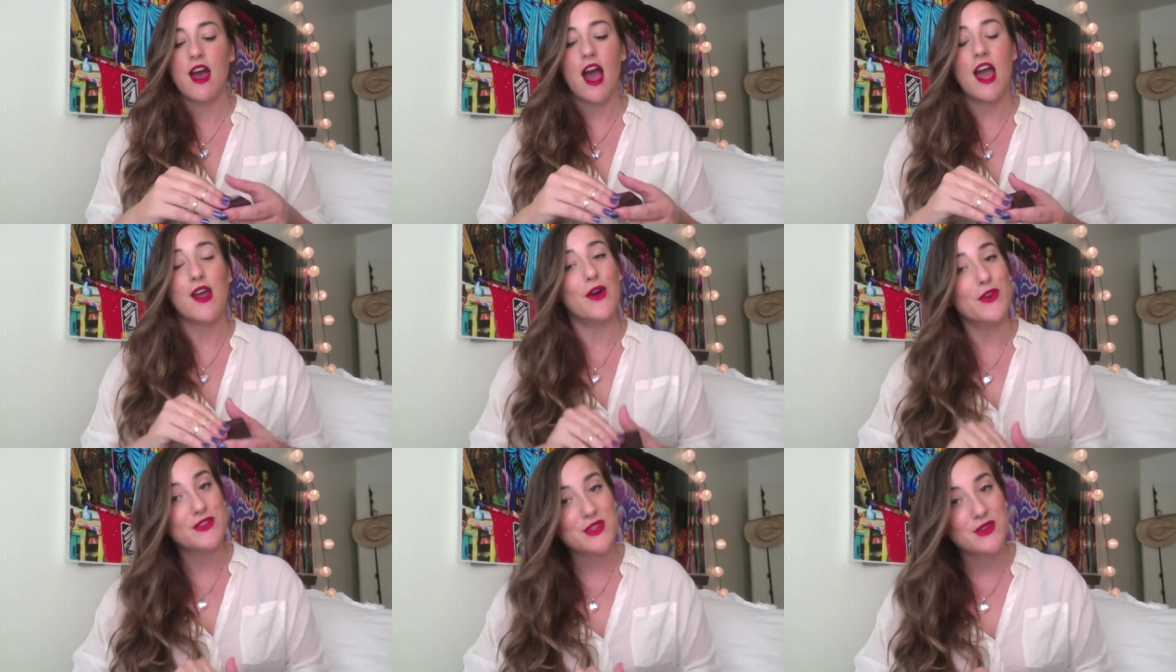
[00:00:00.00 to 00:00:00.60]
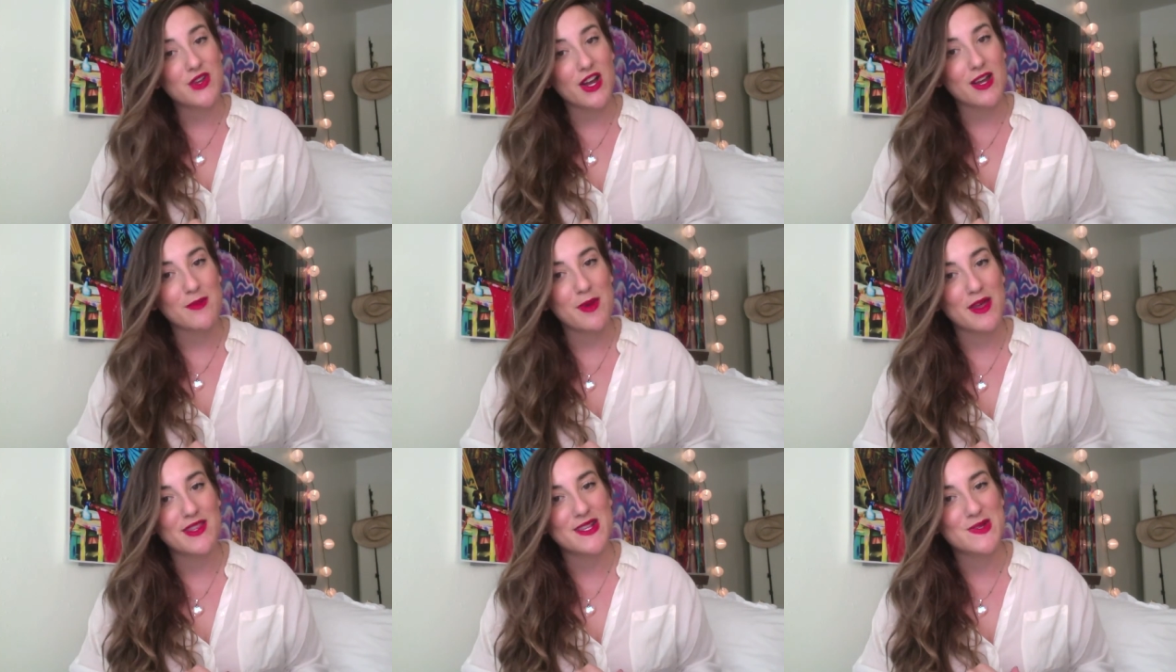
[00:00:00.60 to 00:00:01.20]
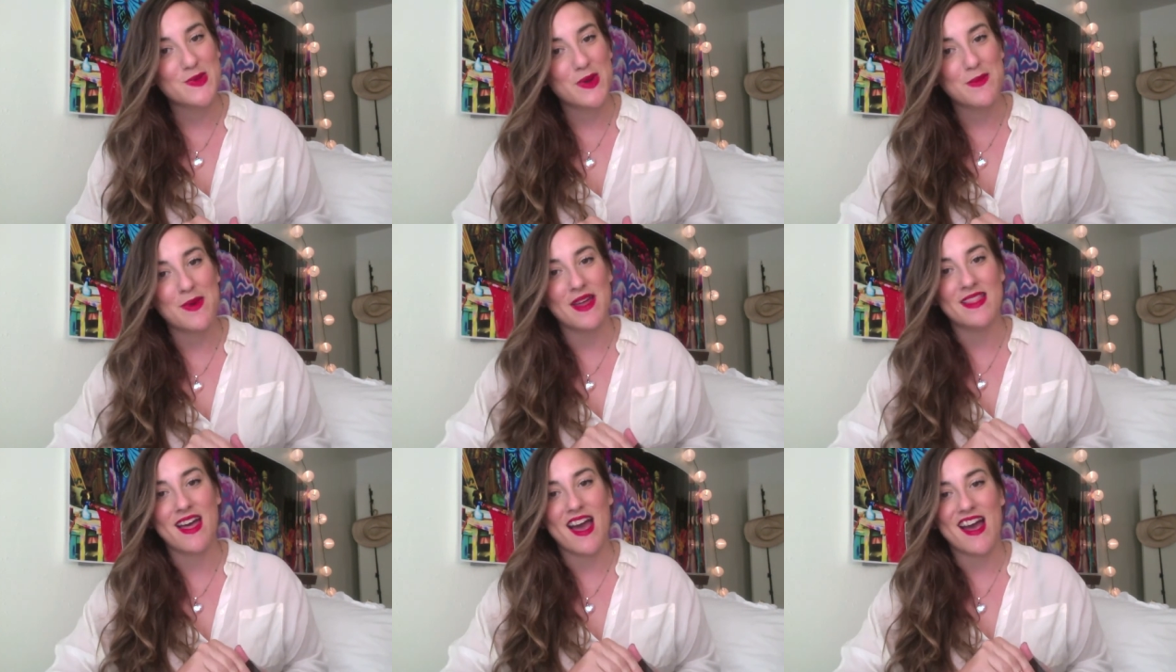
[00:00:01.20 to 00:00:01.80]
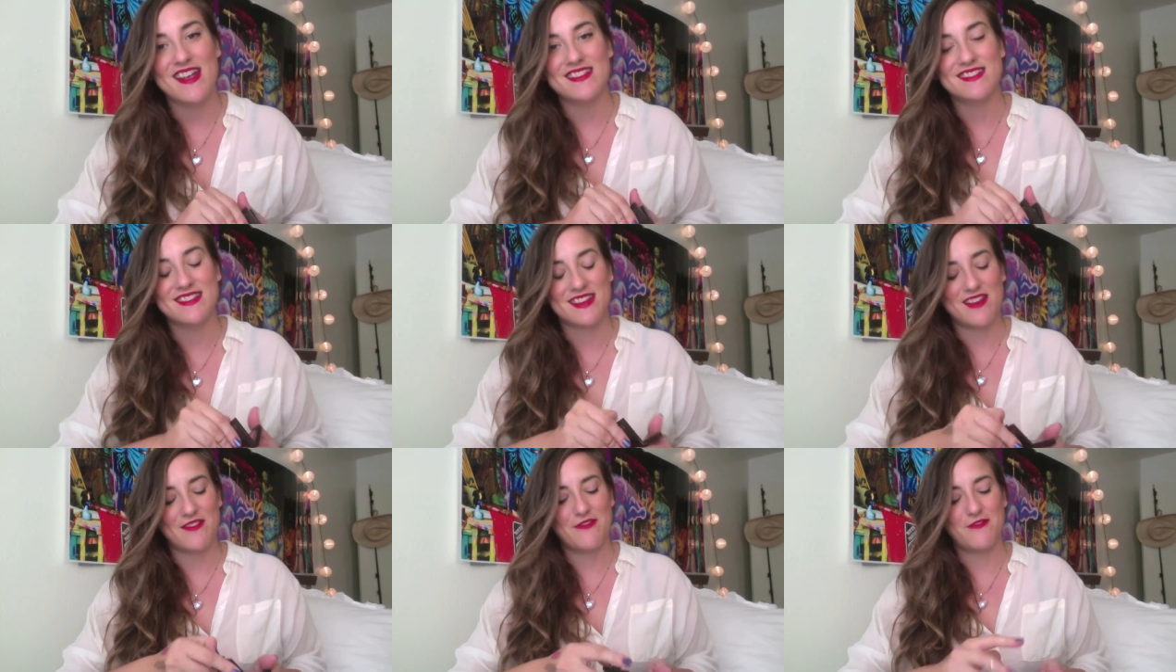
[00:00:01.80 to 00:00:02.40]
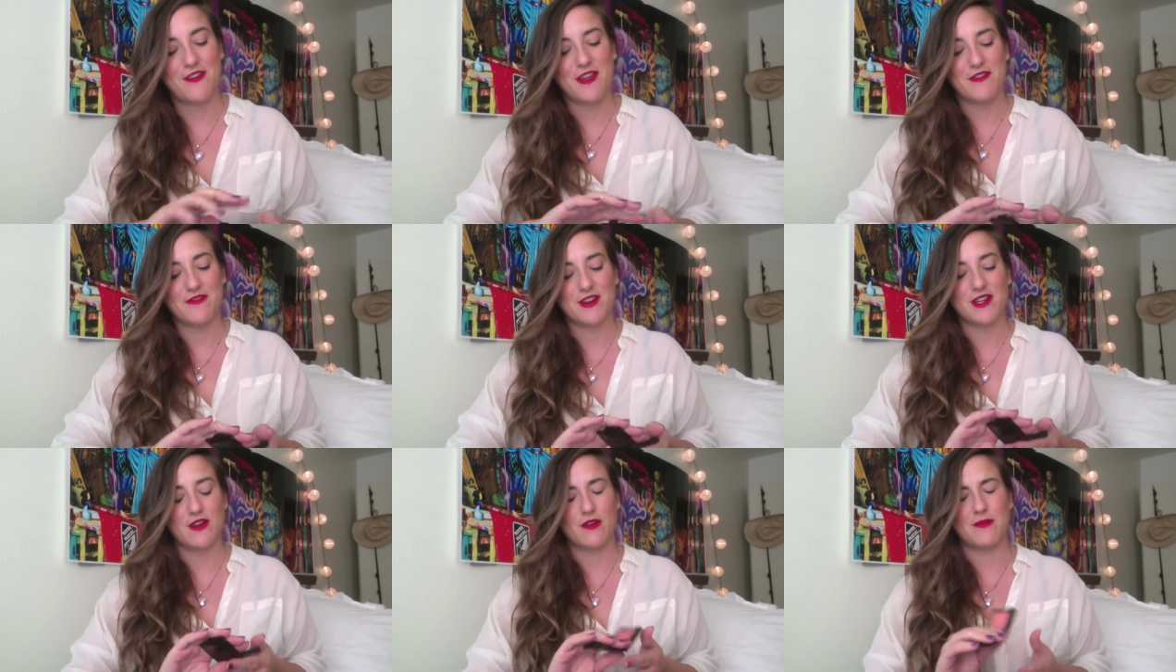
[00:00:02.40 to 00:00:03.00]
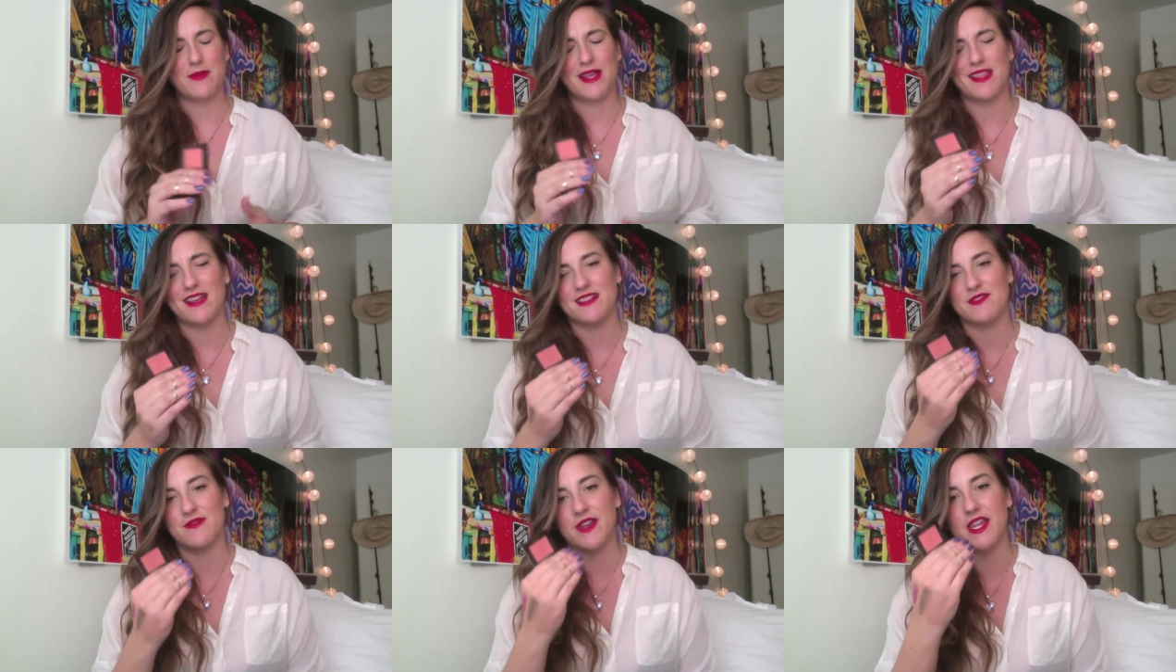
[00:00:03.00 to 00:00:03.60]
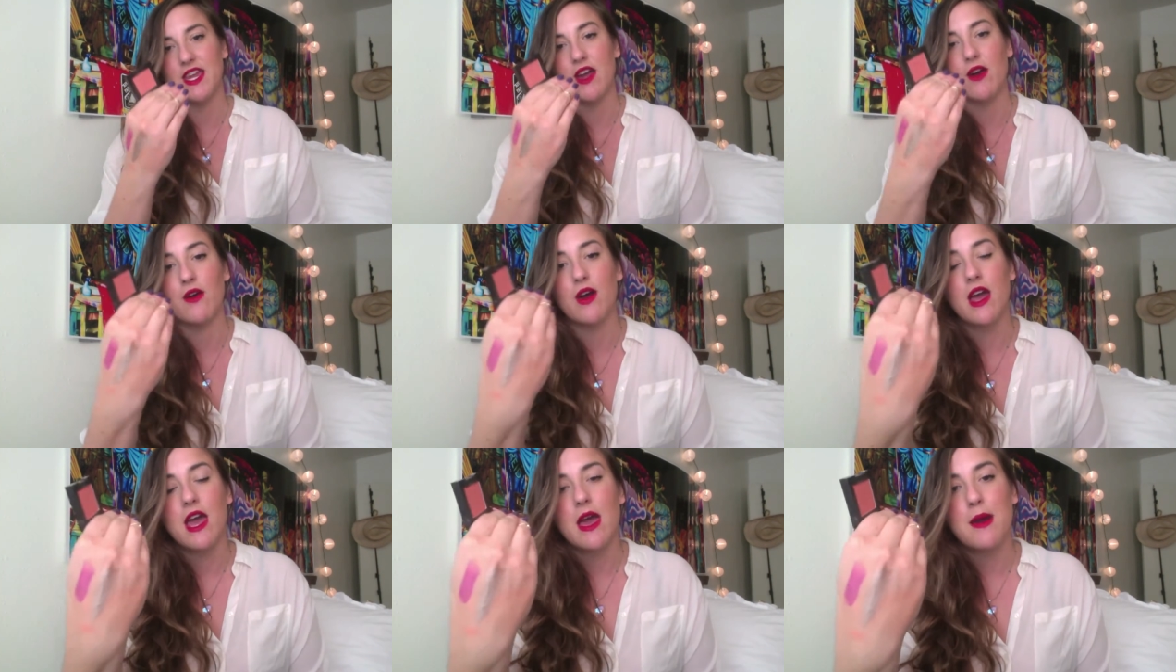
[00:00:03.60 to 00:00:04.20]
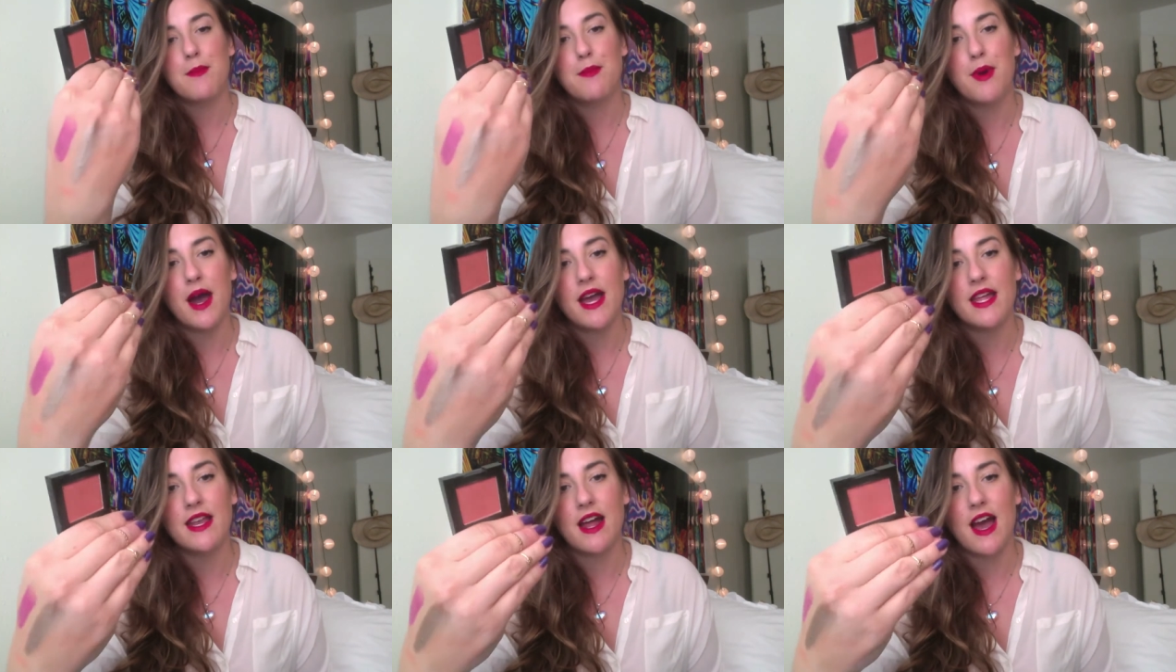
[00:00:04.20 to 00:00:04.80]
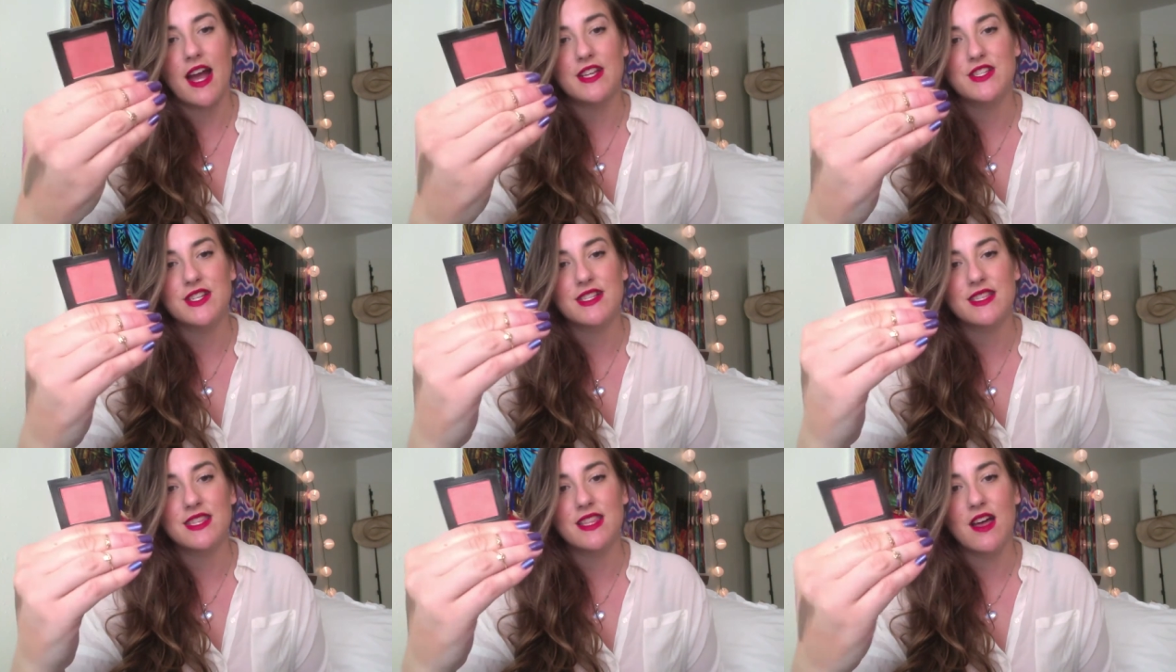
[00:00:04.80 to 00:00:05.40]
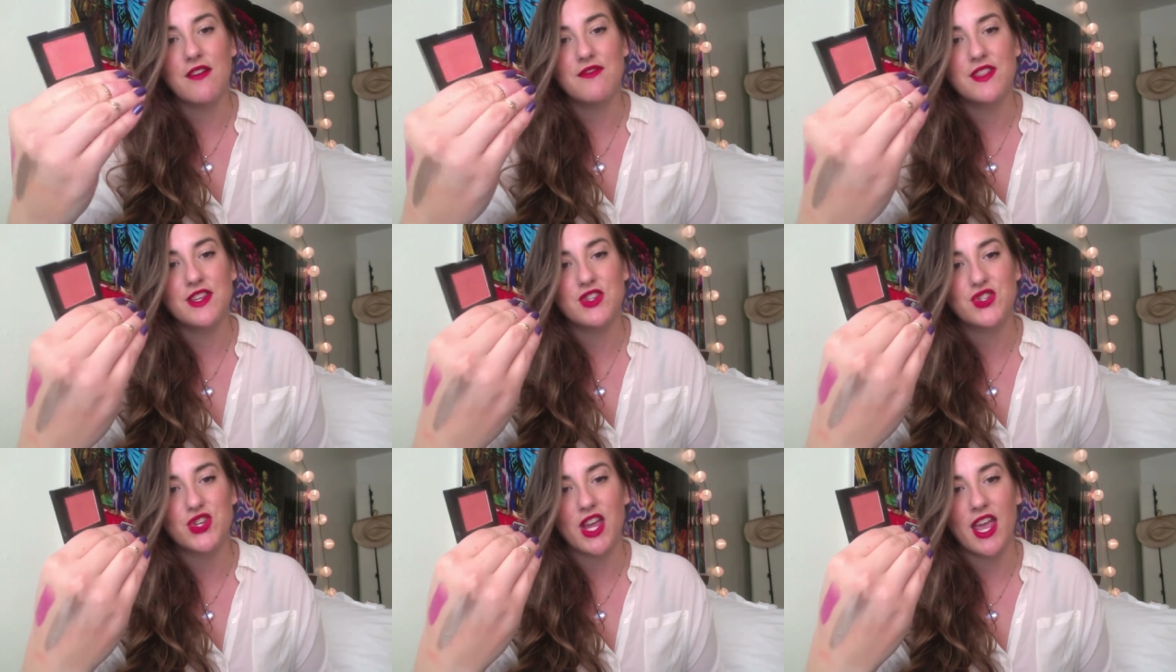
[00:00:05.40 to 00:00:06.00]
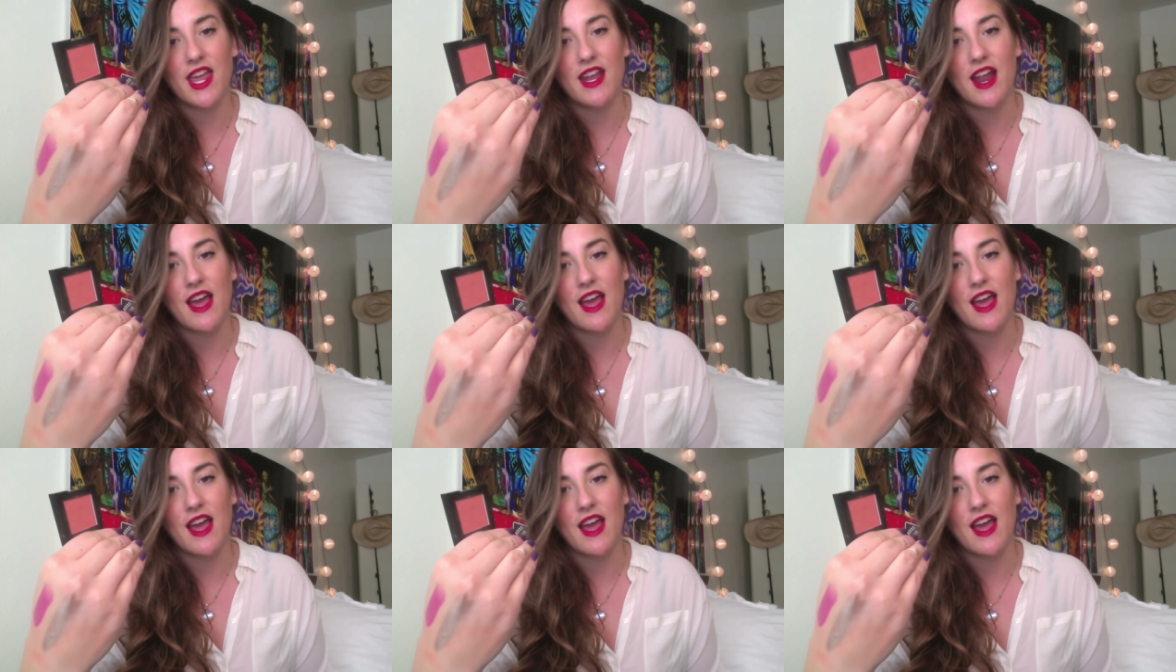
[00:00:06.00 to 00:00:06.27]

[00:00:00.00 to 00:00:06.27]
I also talked about this one in my last favorite, or my last video, but I just love this shade.